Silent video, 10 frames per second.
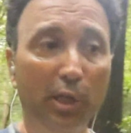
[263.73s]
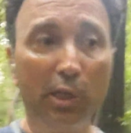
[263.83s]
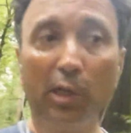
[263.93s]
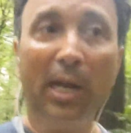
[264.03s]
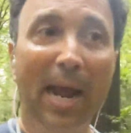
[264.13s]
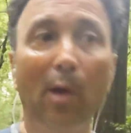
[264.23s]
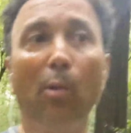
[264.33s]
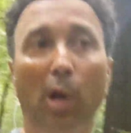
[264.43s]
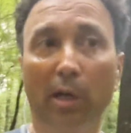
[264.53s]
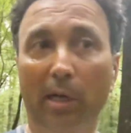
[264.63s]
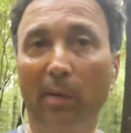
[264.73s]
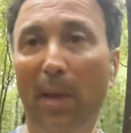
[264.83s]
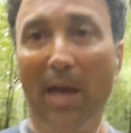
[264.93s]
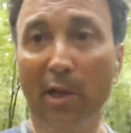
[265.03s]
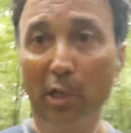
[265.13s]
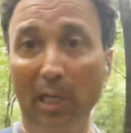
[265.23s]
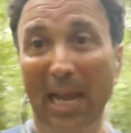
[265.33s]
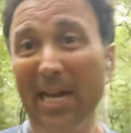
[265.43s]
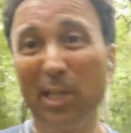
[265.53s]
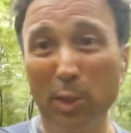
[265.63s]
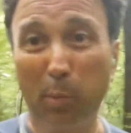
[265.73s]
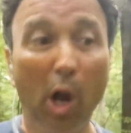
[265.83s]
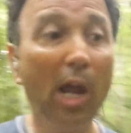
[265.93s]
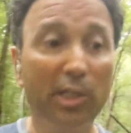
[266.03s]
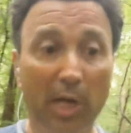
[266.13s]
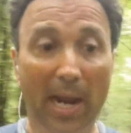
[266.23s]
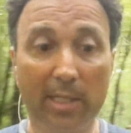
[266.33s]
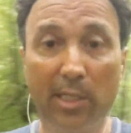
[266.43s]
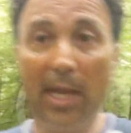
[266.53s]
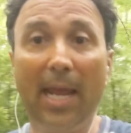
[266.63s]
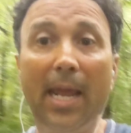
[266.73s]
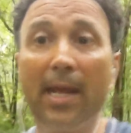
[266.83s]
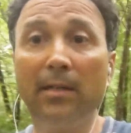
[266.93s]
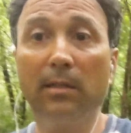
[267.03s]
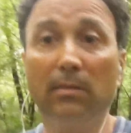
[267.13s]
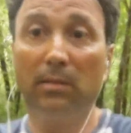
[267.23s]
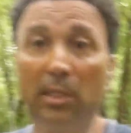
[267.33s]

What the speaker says: your network about your latest project and